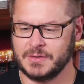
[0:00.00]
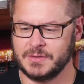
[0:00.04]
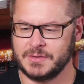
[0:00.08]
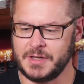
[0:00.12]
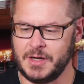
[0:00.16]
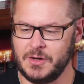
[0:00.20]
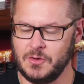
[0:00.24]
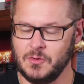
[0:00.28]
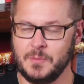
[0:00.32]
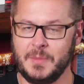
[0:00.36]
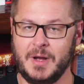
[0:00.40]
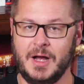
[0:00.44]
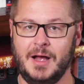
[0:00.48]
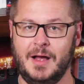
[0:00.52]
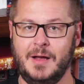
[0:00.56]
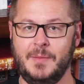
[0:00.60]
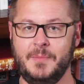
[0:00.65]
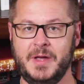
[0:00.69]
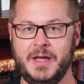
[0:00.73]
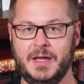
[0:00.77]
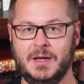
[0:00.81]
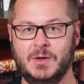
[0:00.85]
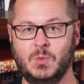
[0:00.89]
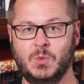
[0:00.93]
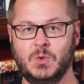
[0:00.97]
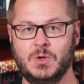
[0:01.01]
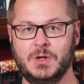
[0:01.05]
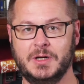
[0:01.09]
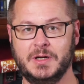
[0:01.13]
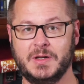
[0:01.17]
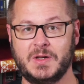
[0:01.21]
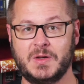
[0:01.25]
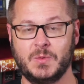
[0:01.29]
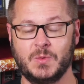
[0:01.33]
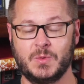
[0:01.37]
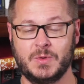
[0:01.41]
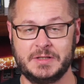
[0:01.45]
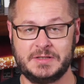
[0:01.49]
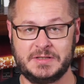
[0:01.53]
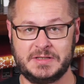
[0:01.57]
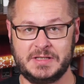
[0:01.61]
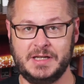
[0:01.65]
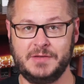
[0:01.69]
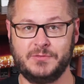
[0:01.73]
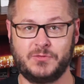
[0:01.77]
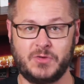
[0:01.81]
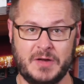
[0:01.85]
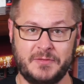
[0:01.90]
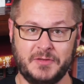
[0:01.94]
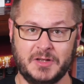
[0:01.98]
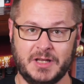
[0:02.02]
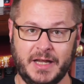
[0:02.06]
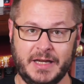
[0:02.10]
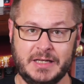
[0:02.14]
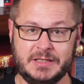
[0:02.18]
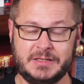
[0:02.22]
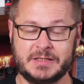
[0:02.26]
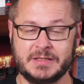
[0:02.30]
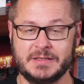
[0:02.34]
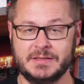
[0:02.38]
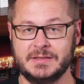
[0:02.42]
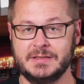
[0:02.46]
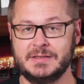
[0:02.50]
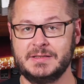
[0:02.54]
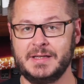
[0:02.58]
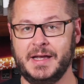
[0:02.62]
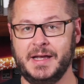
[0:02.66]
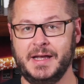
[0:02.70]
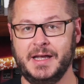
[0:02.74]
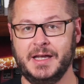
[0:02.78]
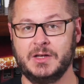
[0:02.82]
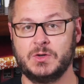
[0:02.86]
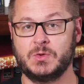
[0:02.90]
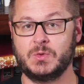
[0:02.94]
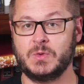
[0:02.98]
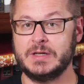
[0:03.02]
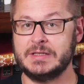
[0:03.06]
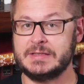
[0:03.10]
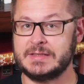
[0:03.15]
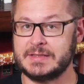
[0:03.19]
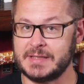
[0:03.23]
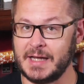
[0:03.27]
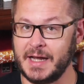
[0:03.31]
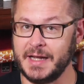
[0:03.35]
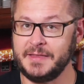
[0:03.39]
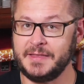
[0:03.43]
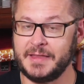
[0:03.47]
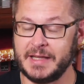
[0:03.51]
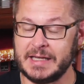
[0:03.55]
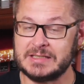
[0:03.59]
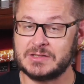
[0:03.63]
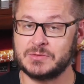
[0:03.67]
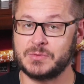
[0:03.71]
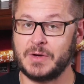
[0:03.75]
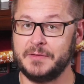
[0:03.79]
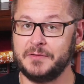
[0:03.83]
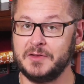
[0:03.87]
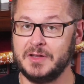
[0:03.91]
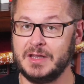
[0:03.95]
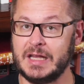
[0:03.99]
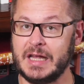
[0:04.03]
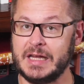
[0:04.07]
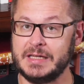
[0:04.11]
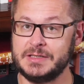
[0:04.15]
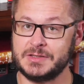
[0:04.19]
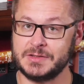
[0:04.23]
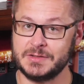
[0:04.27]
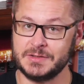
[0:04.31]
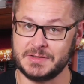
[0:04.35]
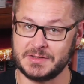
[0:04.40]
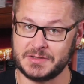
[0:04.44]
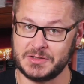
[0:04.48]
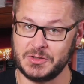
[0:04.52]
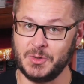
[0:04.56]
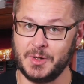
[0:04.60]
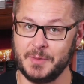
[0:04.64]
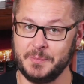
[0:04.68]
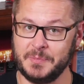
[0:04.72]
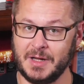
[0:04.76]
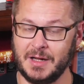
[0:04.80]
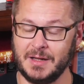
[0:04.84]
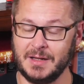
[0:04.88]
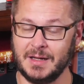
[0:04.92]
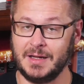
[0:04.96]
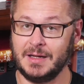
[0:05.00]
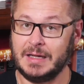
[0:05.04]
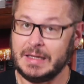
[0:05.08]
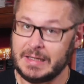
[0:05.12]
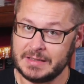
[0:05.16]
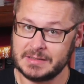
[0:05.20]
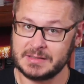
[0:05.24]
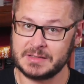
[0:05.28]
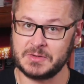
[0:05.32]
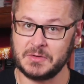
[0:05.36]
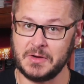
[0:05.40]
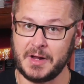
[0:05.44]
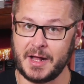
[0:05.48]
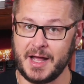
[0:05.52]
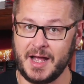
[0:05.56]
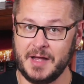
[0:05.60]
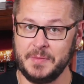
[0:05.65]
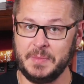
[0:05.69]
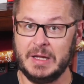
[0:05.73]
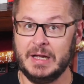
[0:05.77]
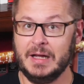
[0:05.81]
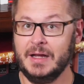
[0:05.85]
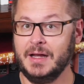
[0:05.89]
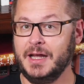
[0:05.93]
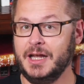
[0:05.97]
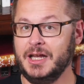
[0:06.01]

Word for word: So Muhammad would receive revelations and recite these revelations to Abdullah, his scribe,